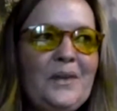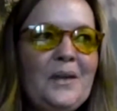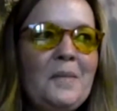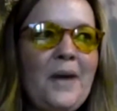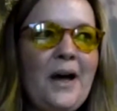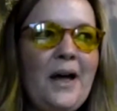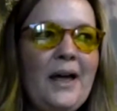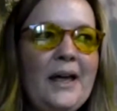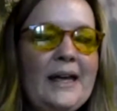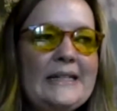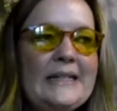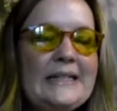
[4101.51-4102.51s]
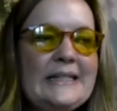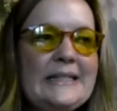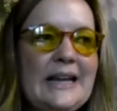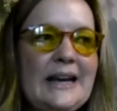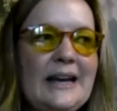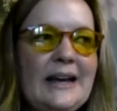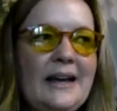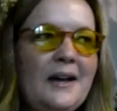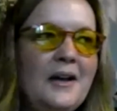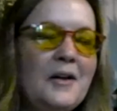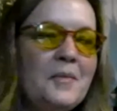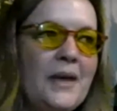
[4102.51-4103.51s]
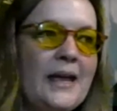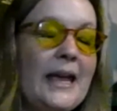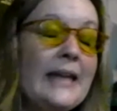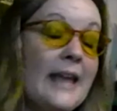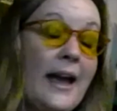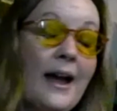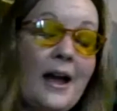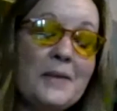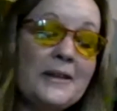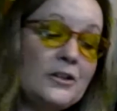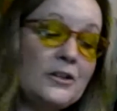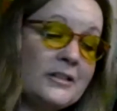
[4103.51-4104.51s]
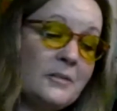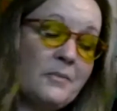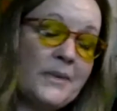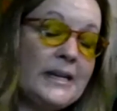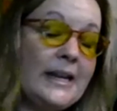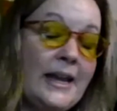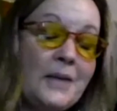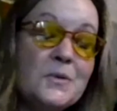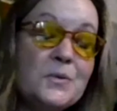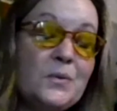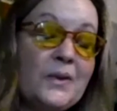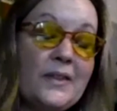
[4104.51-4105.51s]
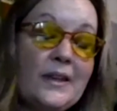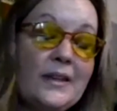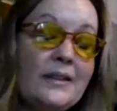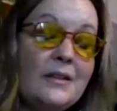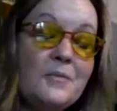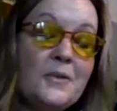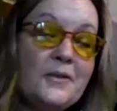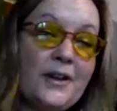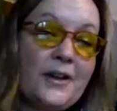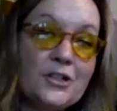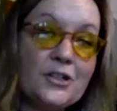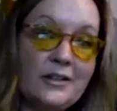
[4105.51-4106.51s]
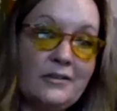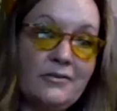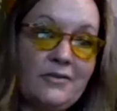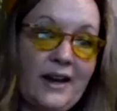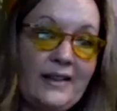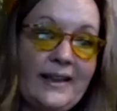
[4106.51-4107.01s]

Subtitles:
But and yeah, I mean, there's some big names within the profession, right?